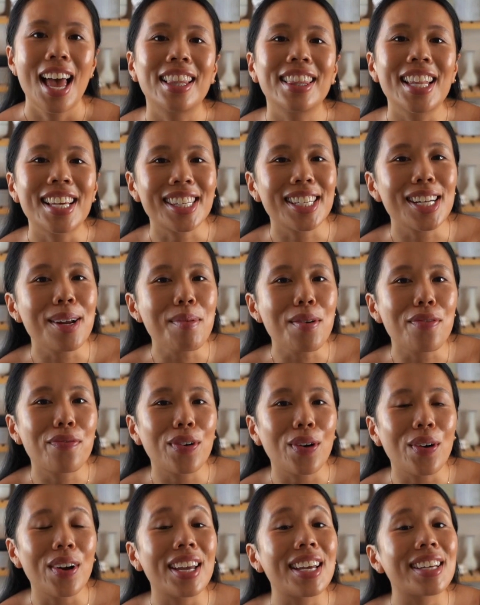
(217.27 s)
Lesson number
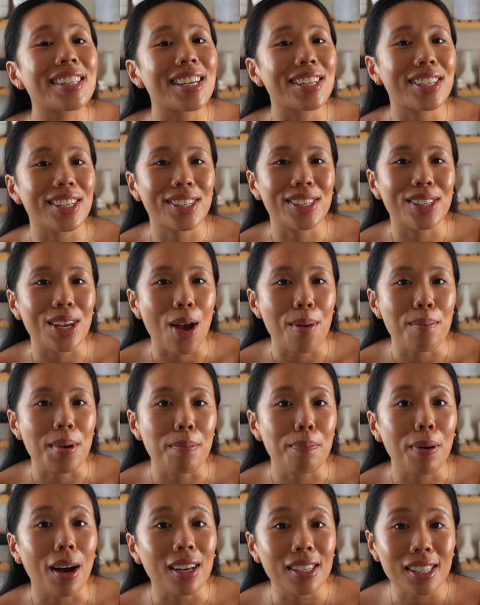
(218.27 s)
four is
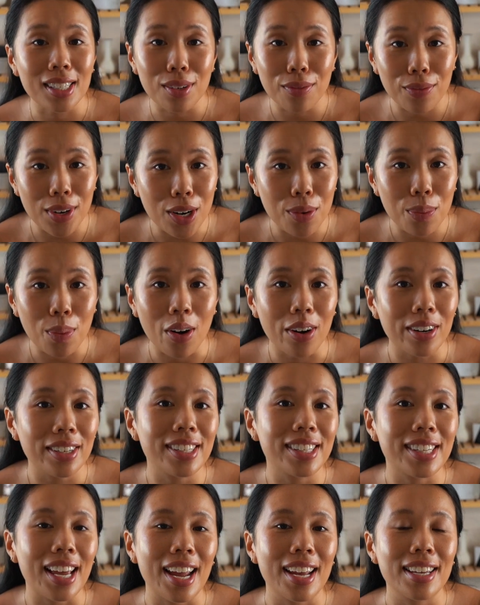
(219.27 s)
discernment. Pastor Rick
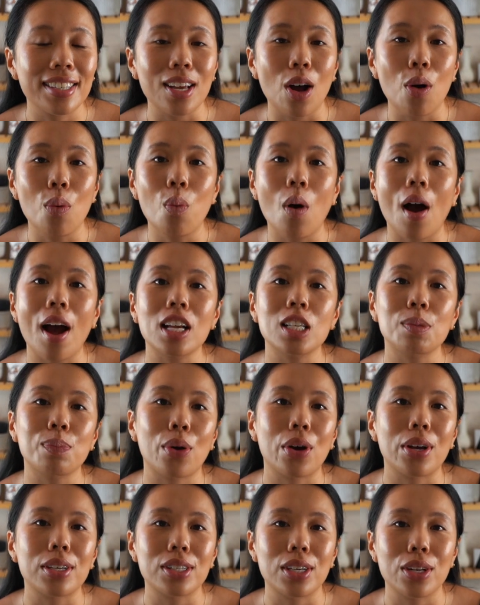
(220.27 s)
Warren says, A wise
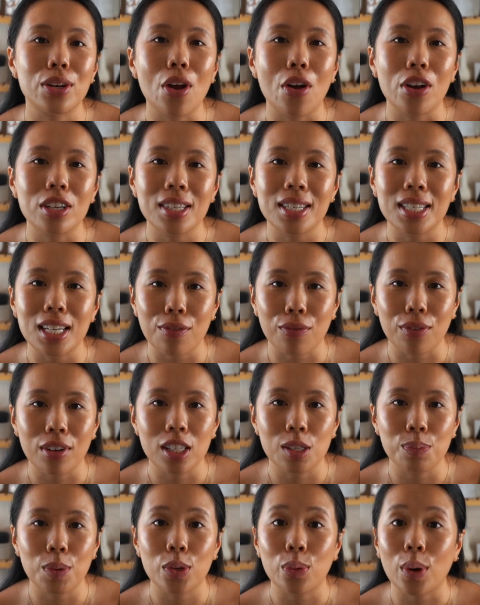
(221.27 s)
person knows the
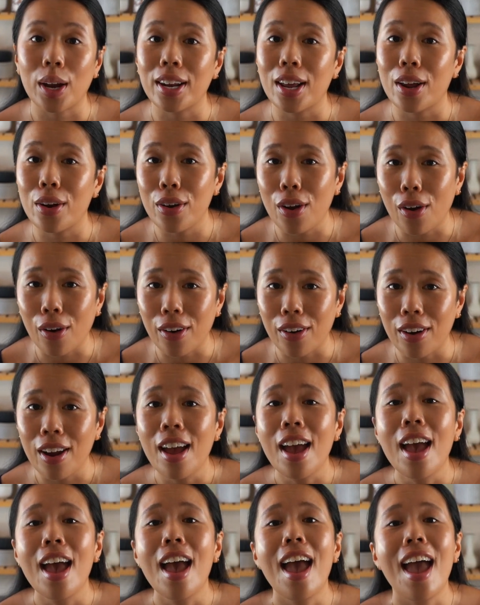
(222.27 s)
difference between a no
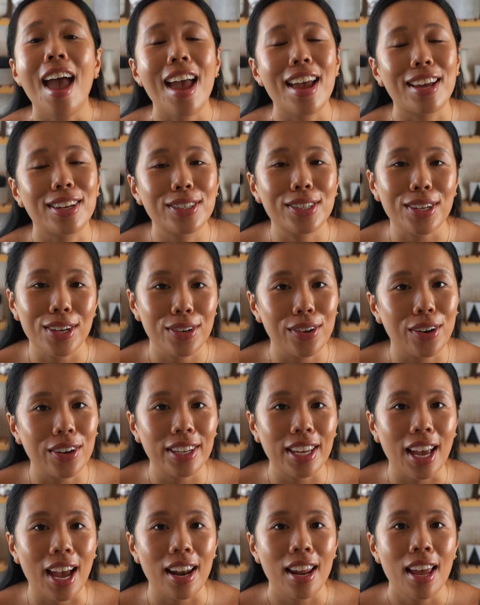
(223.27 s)
and a
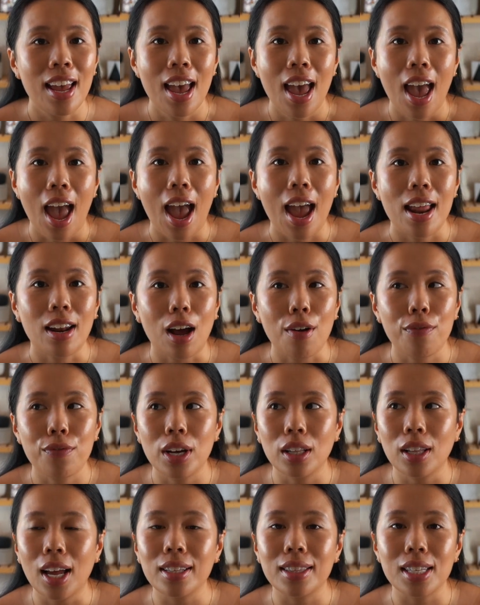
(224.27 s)
not yet. And I
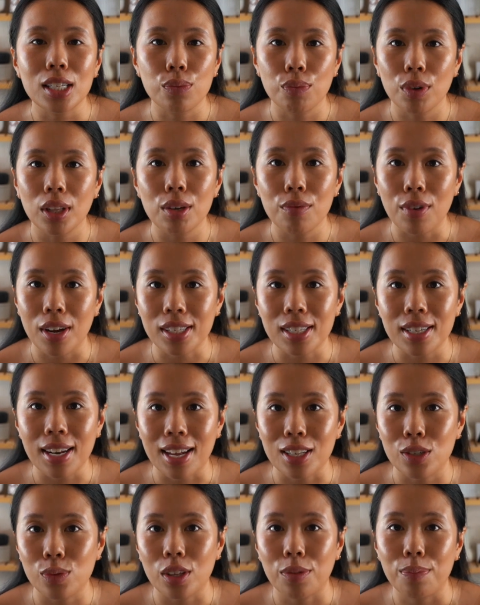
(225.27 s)
feel like this really
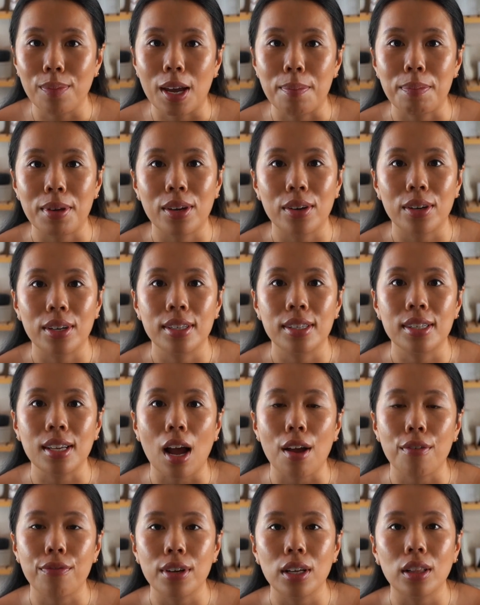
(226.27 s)
resonates with me because
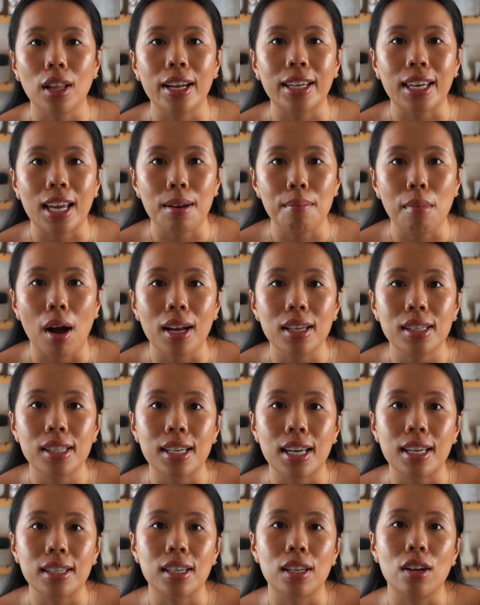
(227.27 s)
I feel like in my
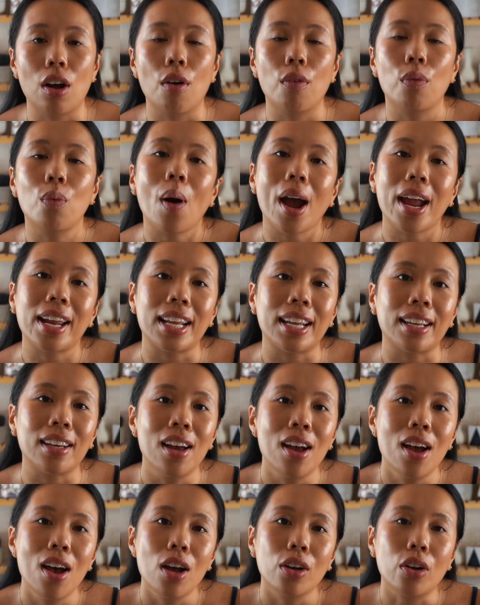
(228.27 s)
season of
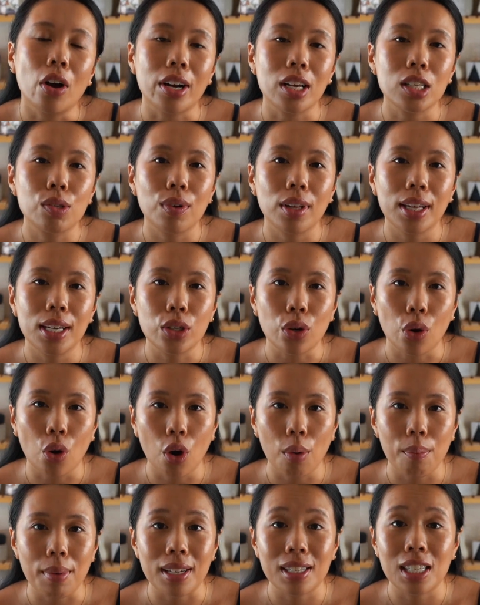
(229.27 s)
waiting, God has really
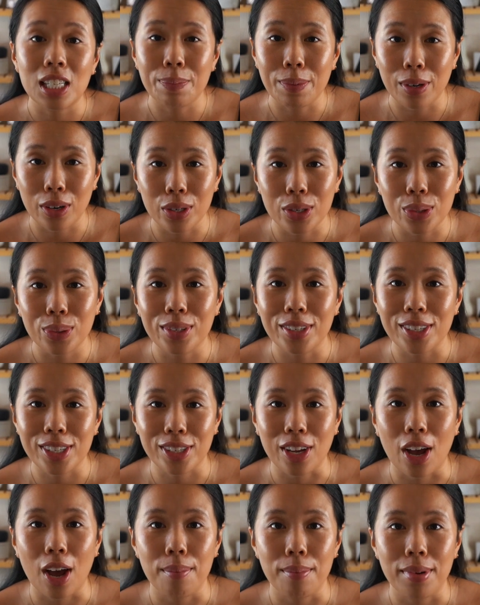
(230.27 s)
taught me spiritual
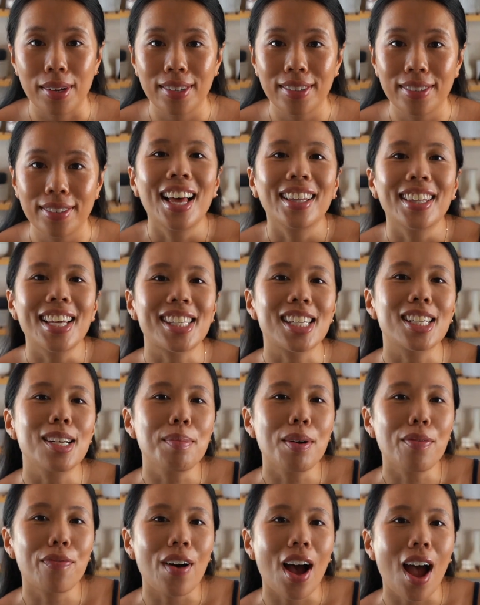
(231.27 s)
discernment. Lesson
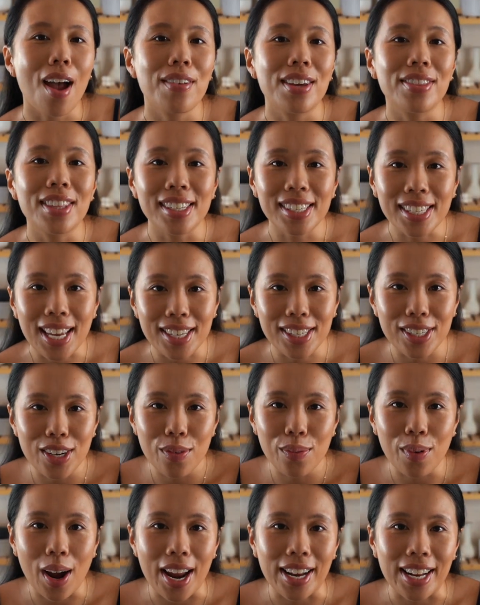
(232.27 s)
number five in the season
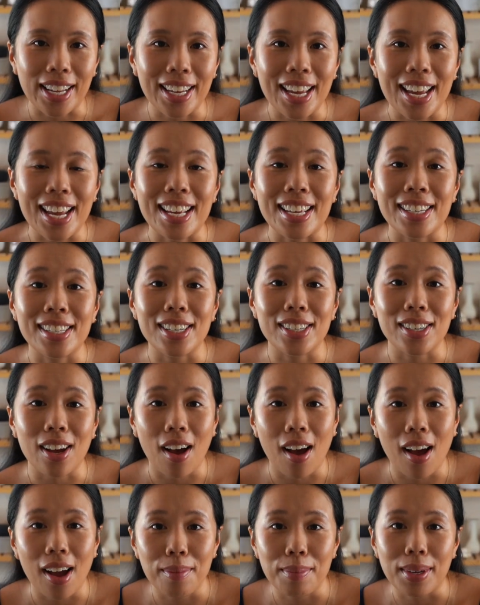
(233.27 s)
of waiting is
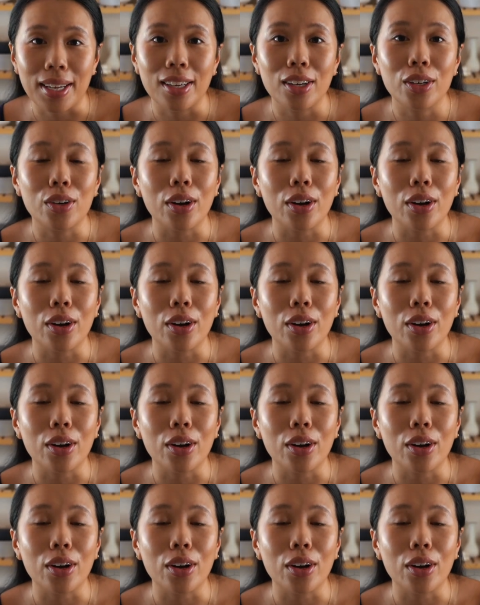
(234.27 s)
timing.